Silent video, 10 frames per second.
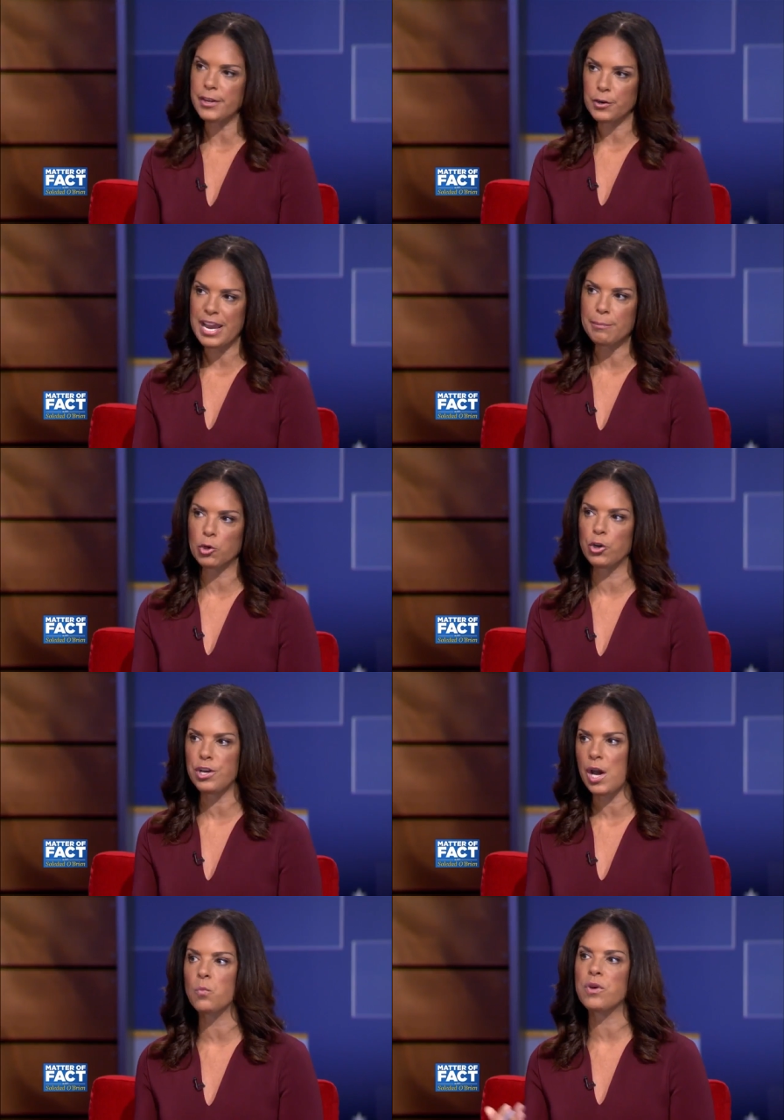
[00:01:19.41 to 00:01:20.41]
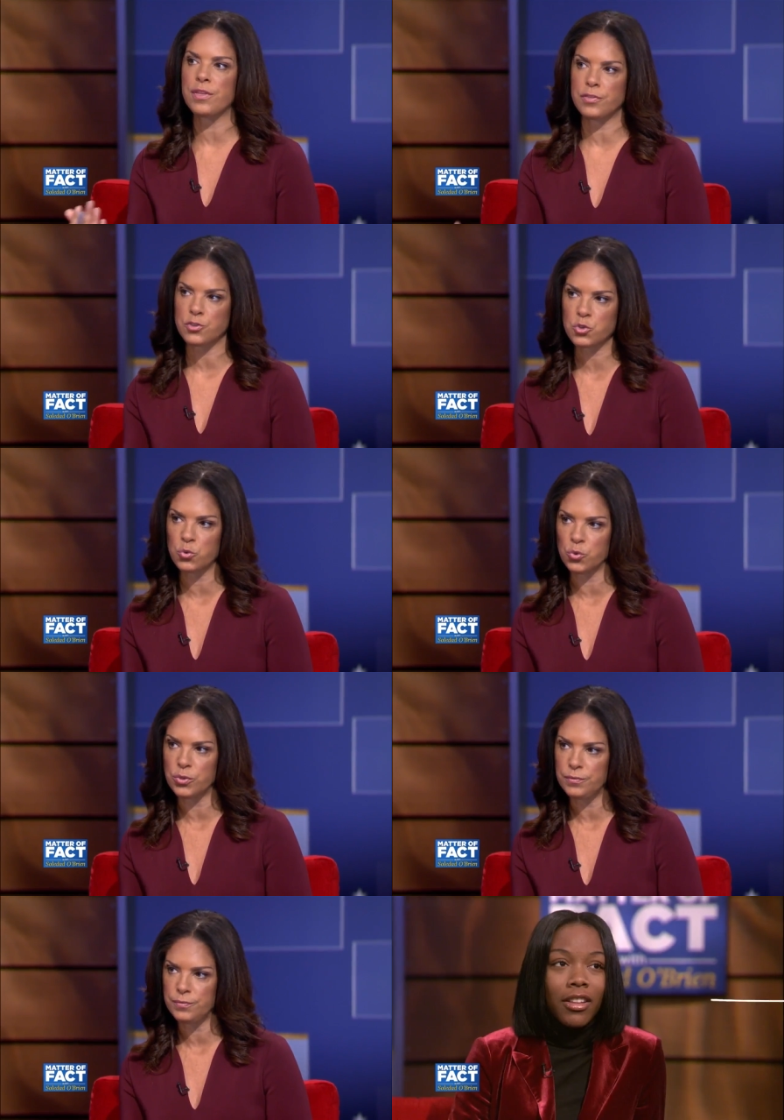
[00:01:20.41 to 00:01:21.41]
their neighborhood, not within the
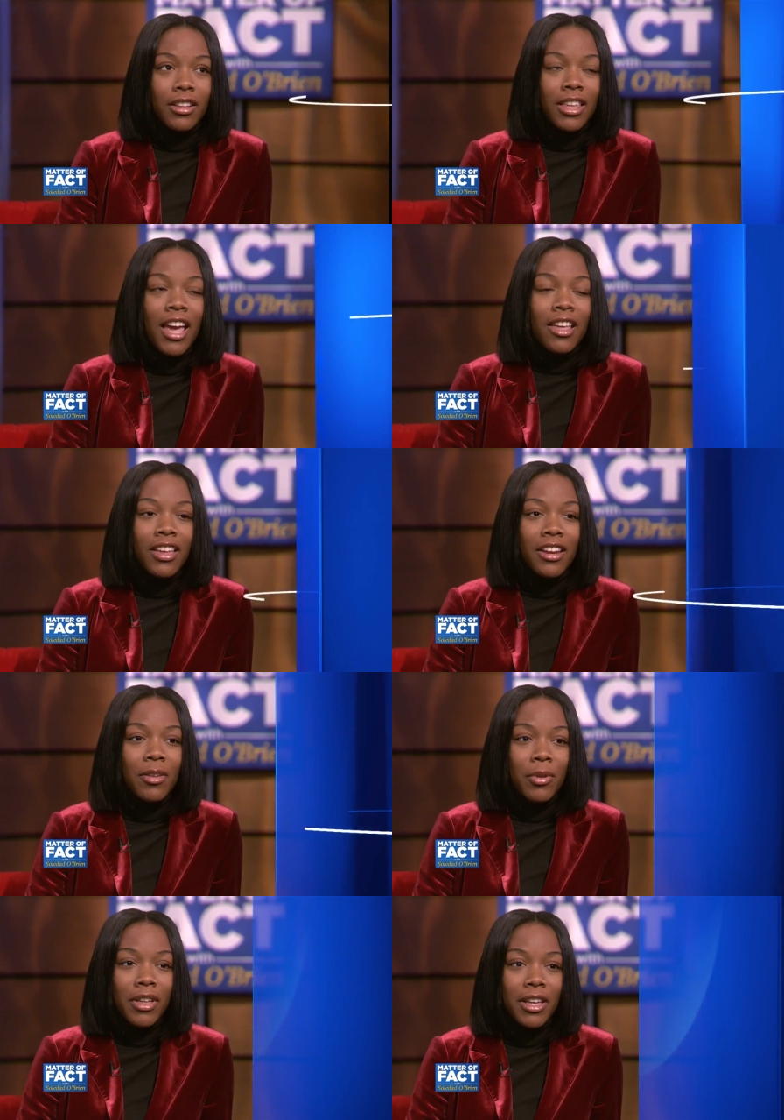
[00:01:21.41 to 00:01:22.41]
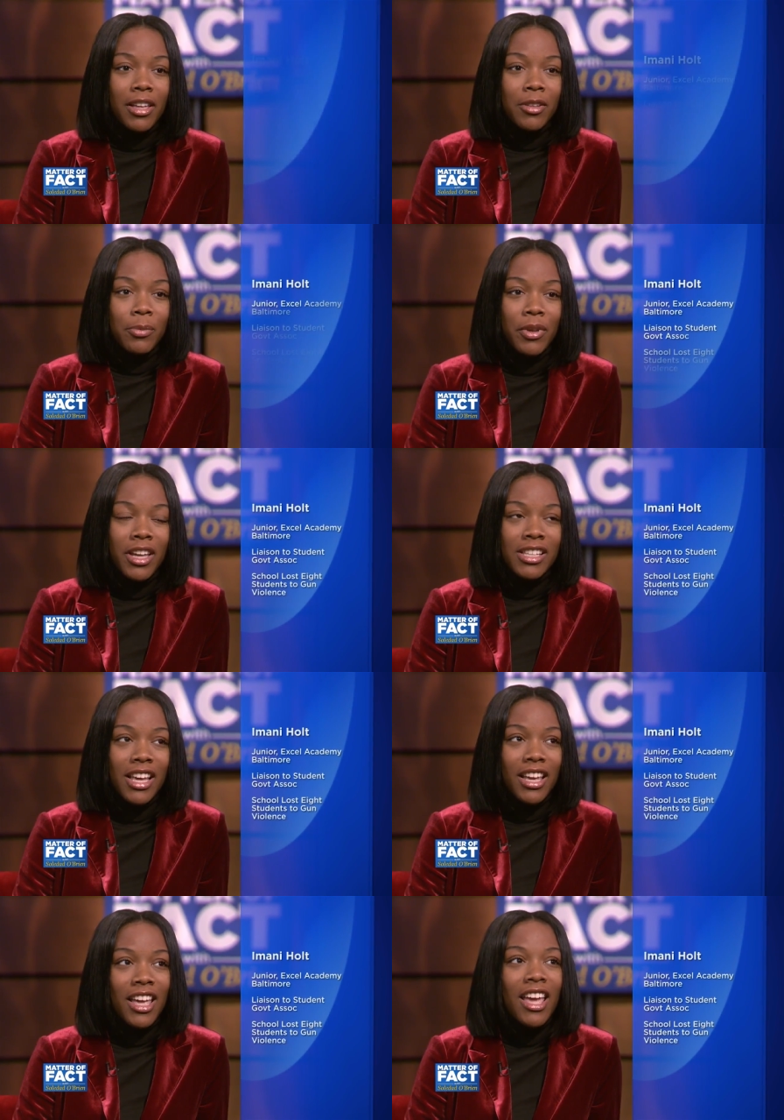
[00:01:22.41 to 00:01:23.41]
school. Yeah, in their neighborhood, but it's
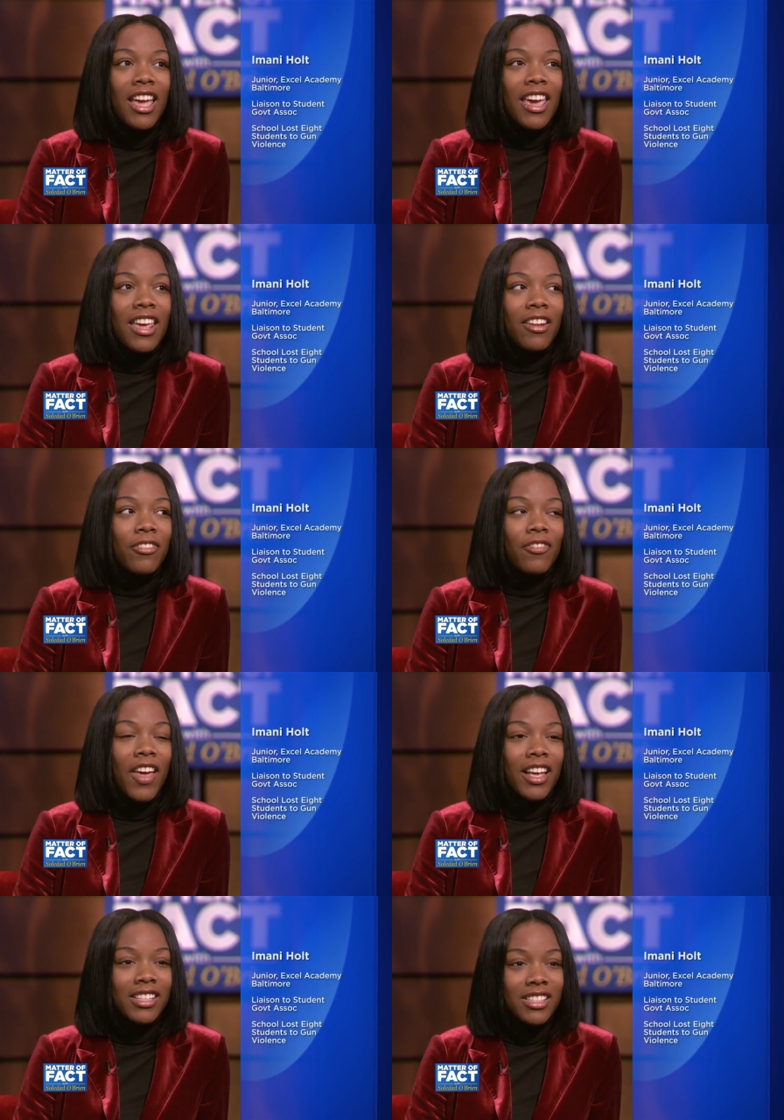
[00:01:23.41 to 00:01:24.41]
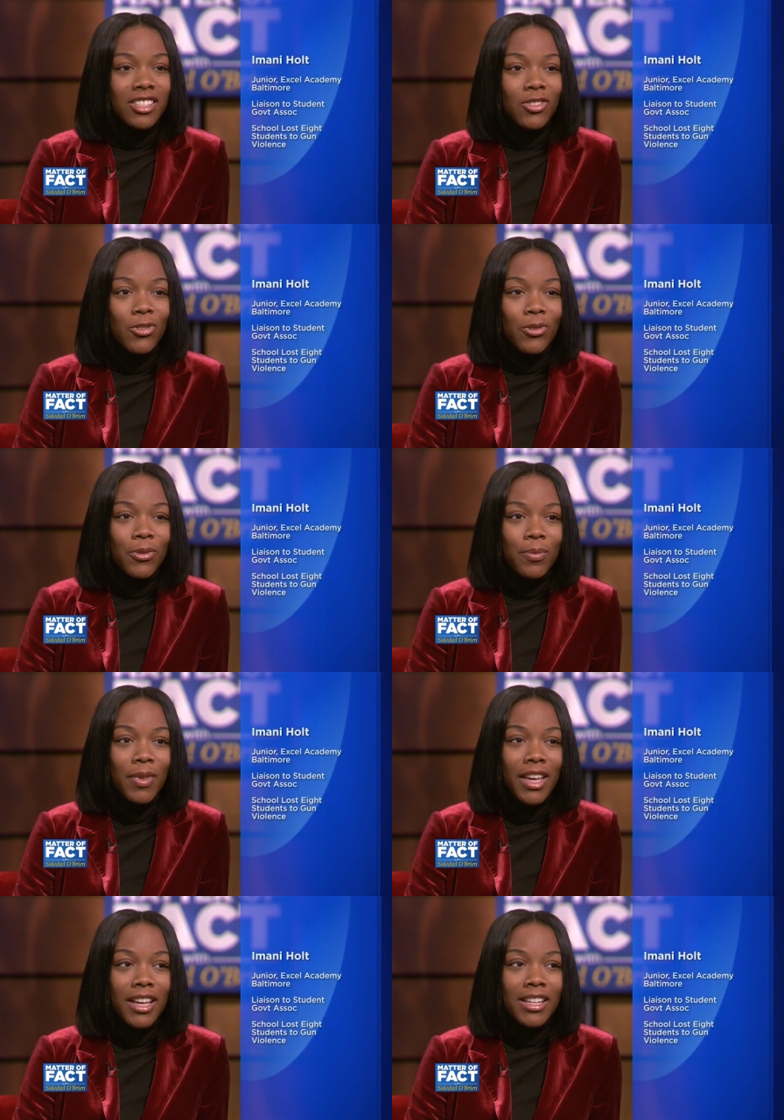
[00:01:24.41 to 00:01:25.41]
like it affects the school
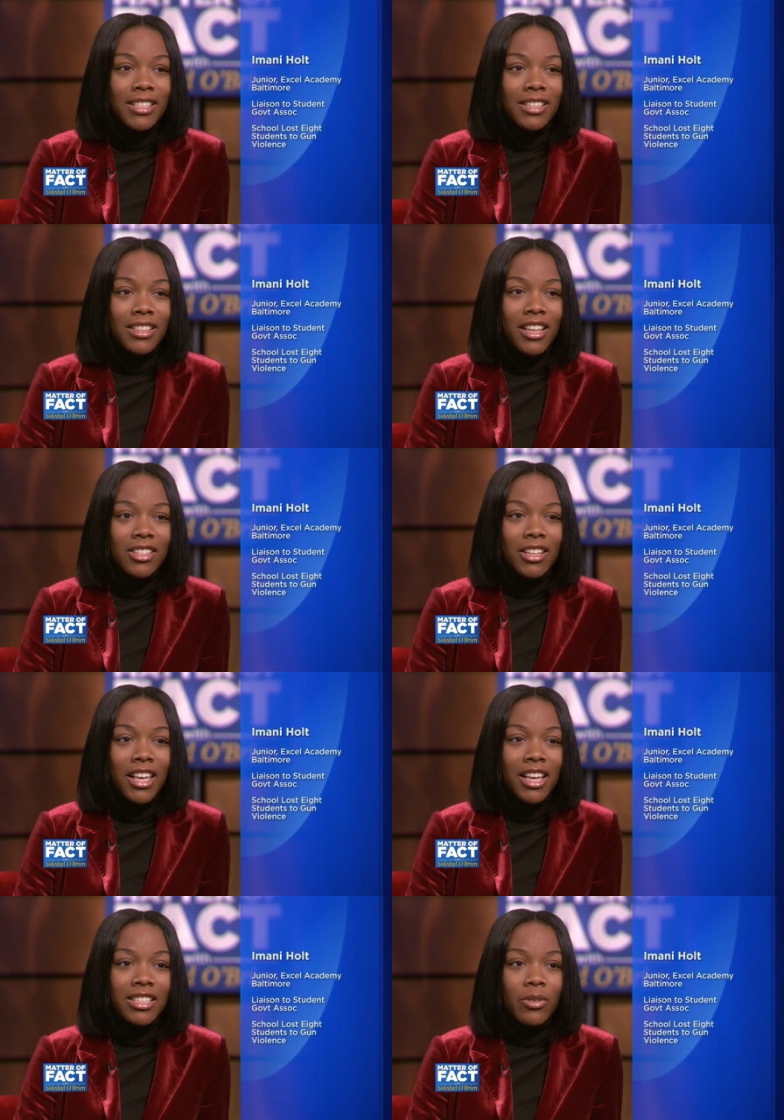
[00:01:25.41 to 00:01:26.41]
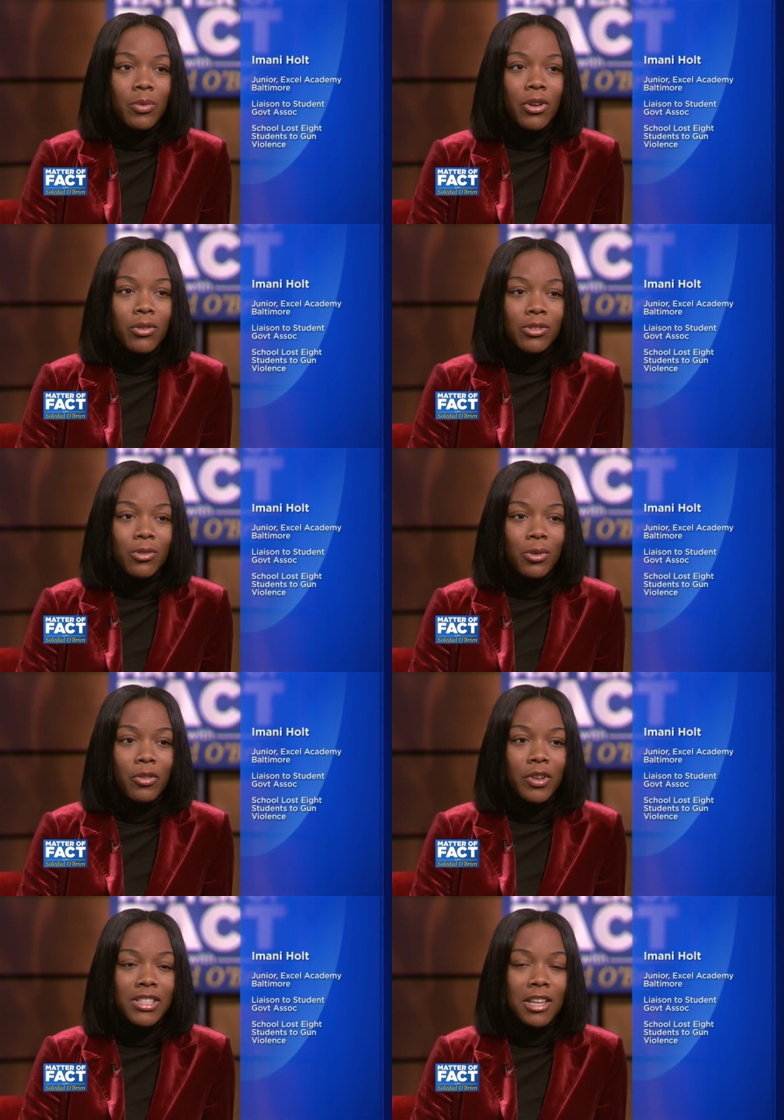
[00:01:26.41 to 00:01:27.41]
because these are kids that we go to school
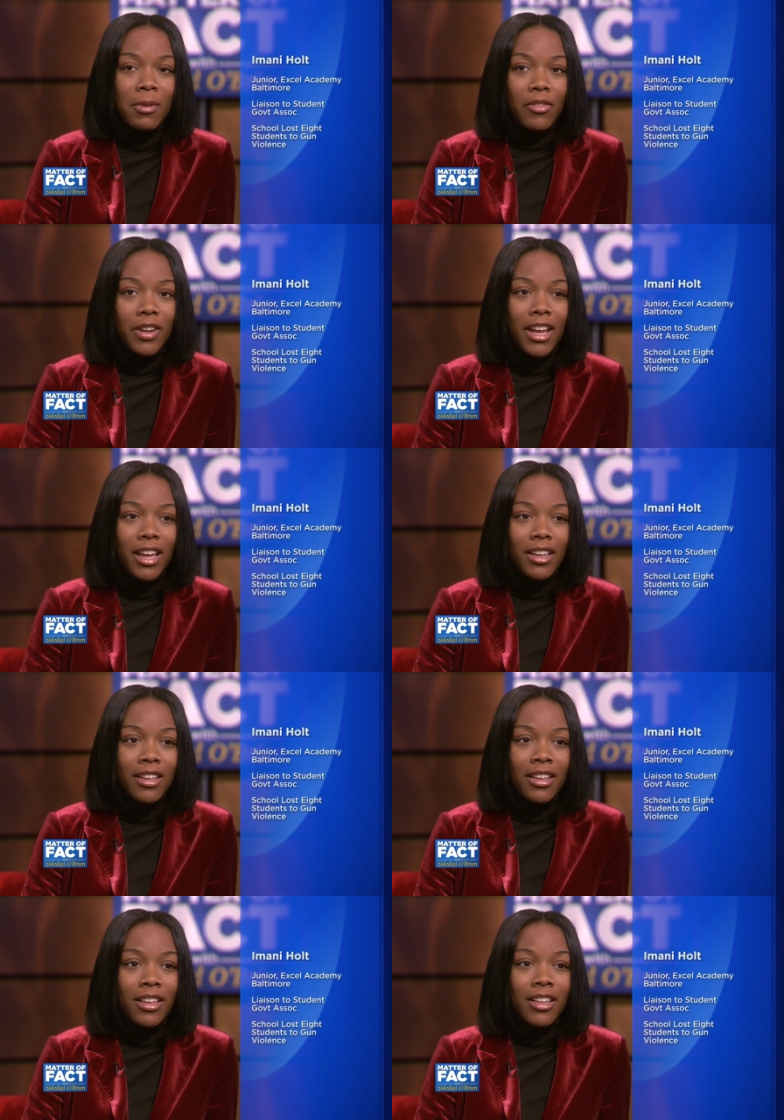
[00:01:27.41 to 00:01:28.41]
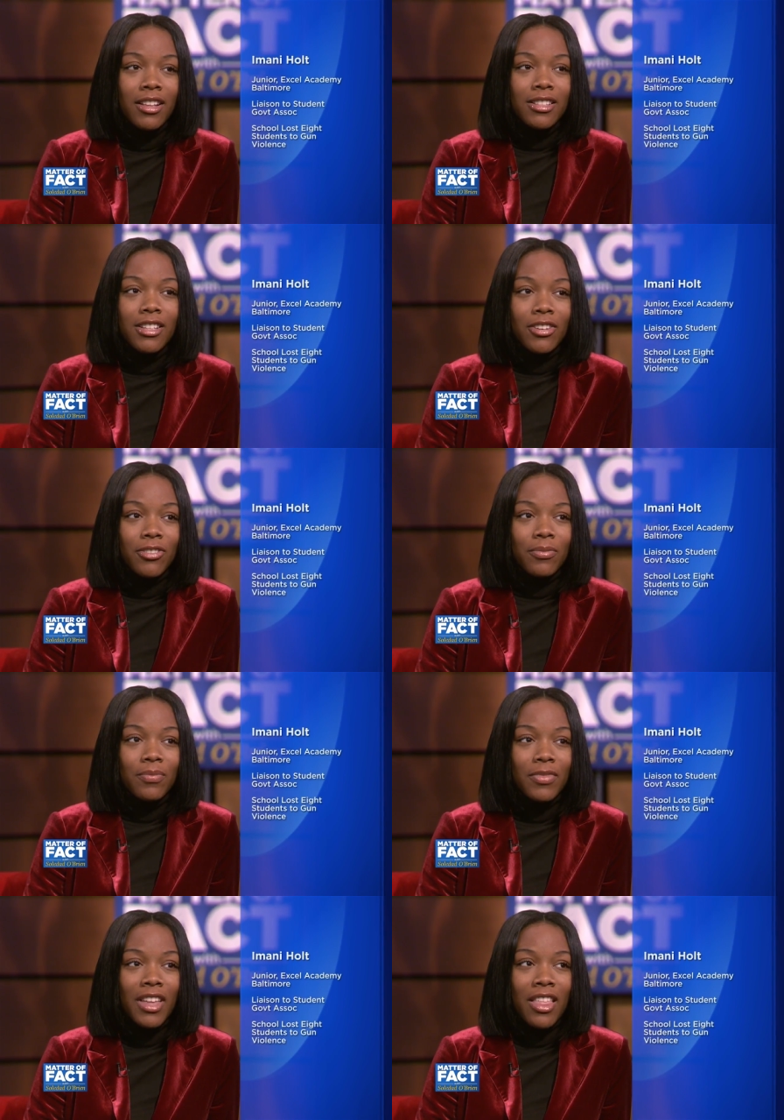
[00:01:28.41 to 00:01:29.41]
with. We see them every day. So
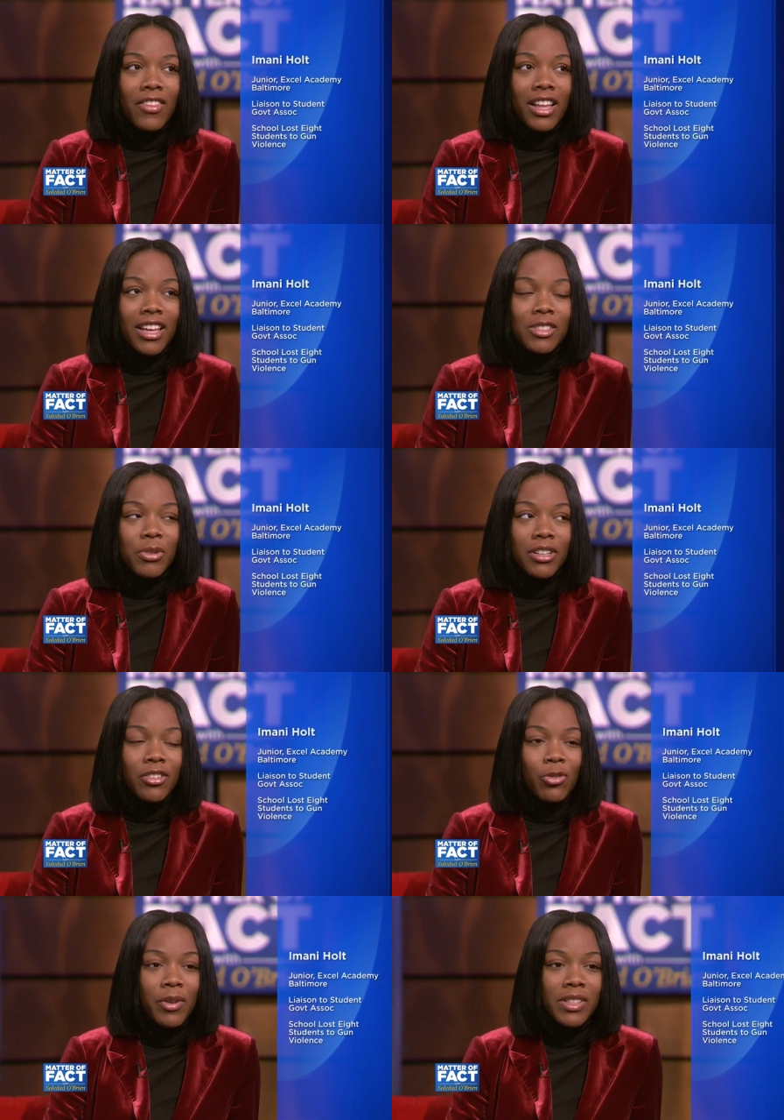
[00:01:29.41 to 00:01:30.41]
I feel like it's bringing a little bit of